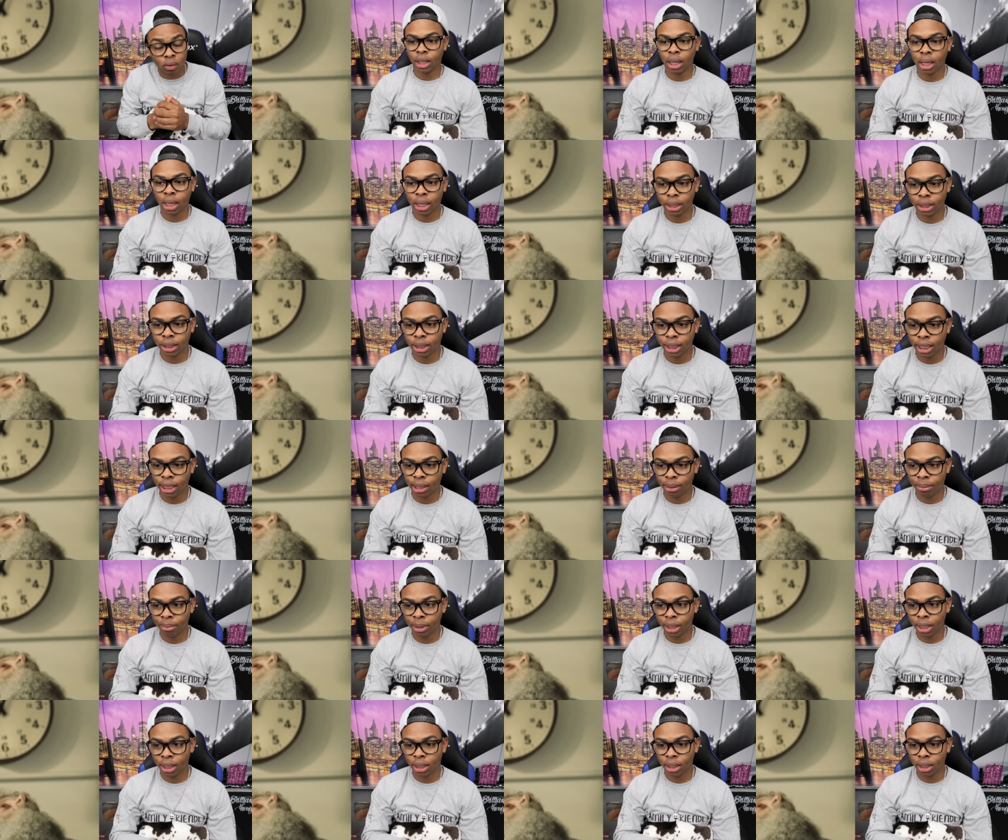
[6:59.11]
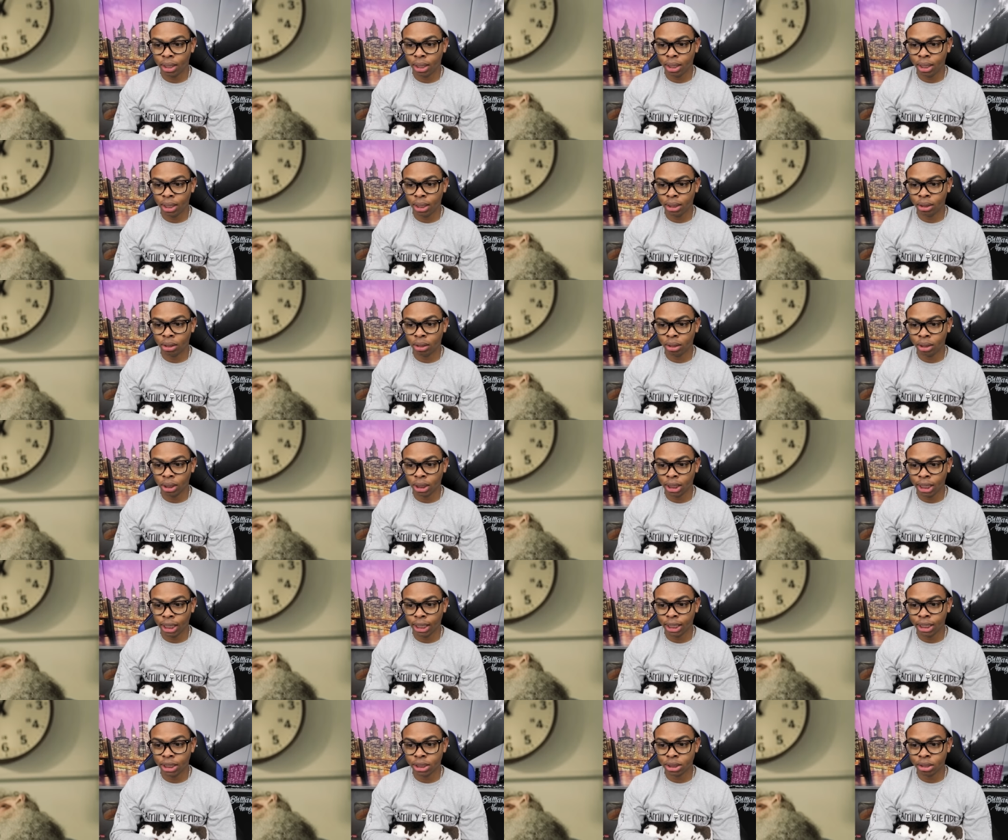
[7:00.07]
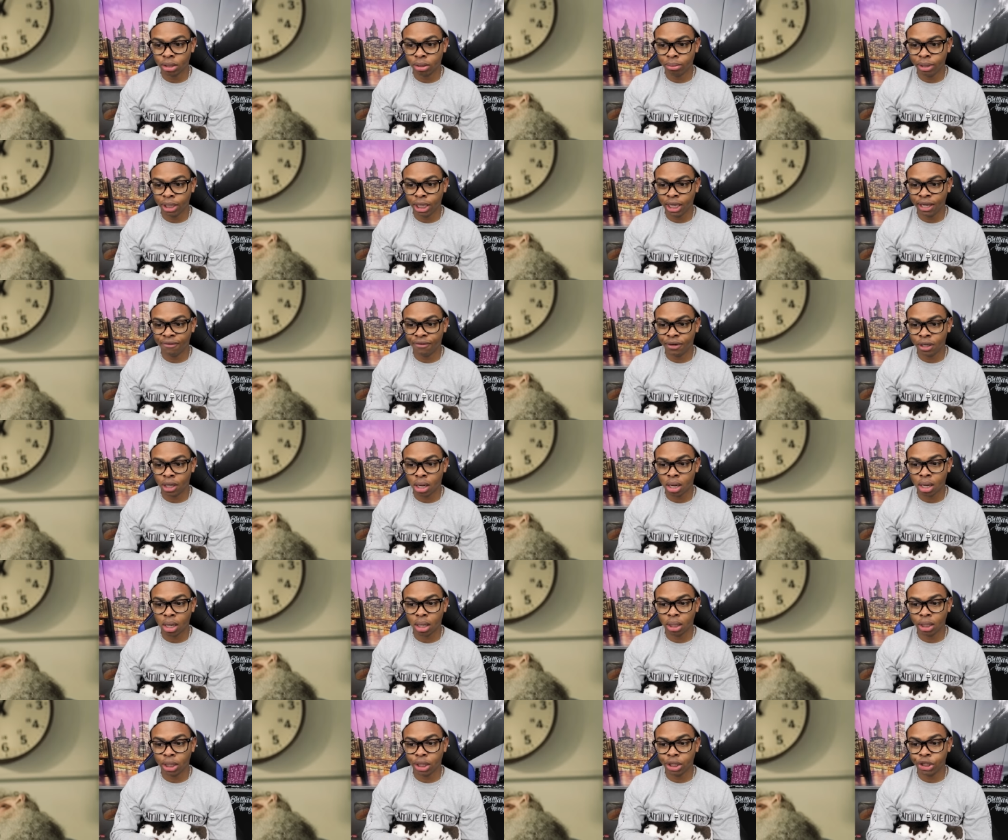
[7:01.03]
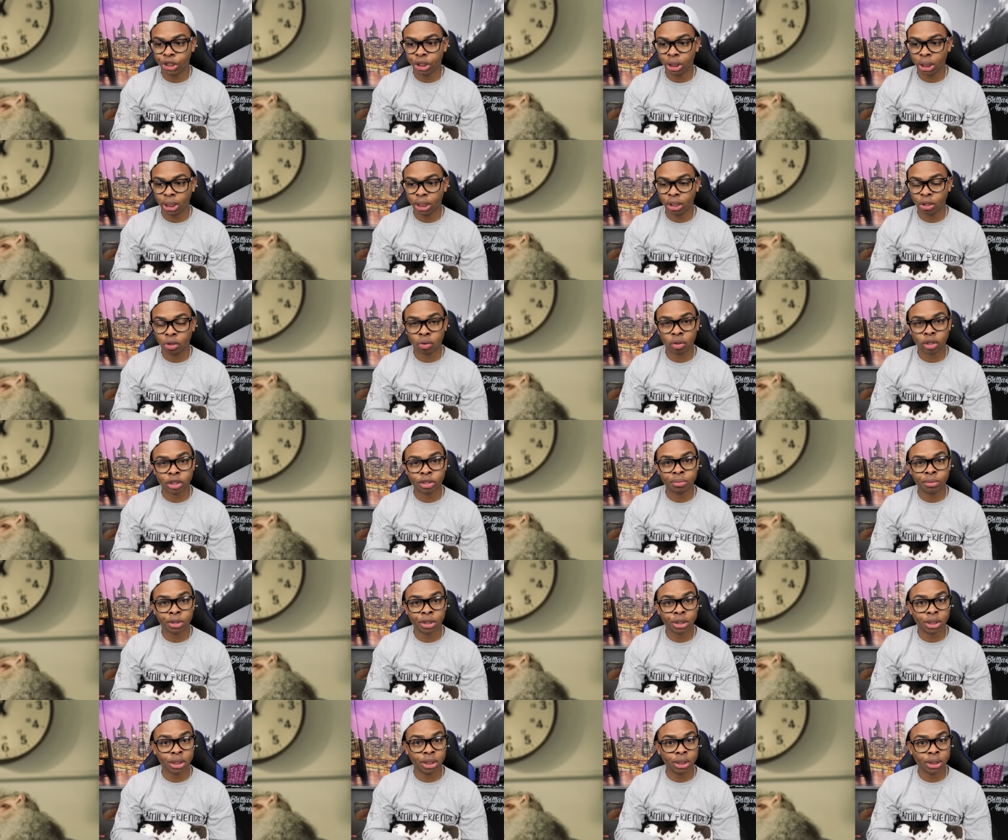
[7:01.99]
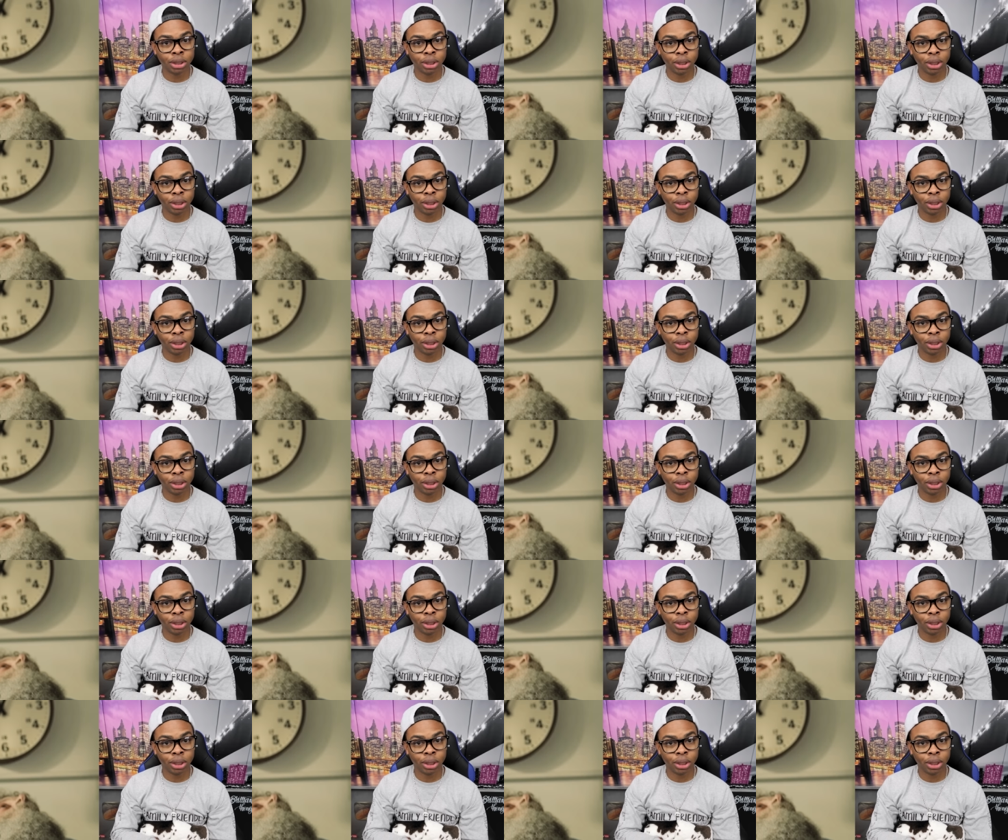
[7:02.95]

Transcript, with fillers: God dang, man, he ain't looking like he's gonna be having a holly jolly Christmas this